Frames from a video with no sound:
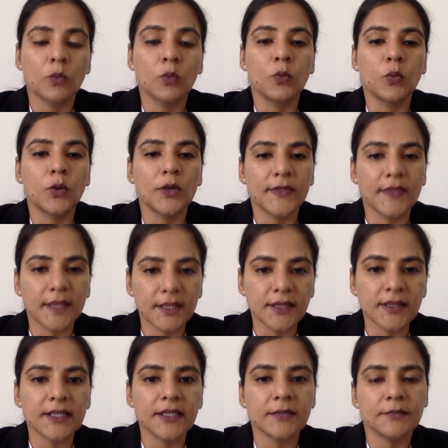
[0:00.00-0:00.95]
within
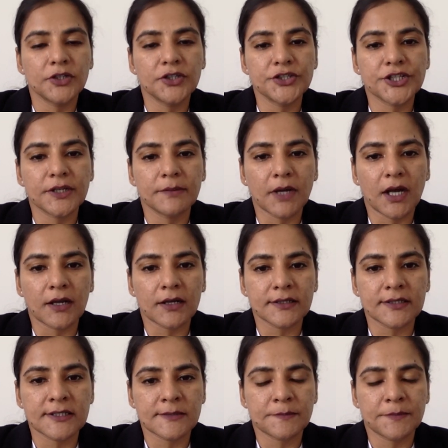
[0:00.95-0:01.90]
the emerging
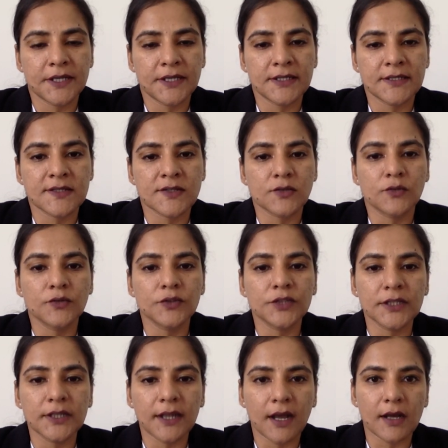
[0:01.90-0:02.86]
market space over the
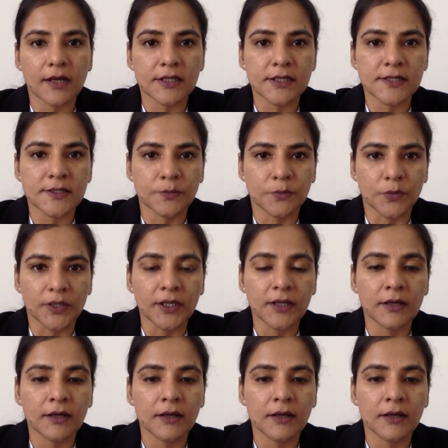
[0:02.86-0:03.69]
last week.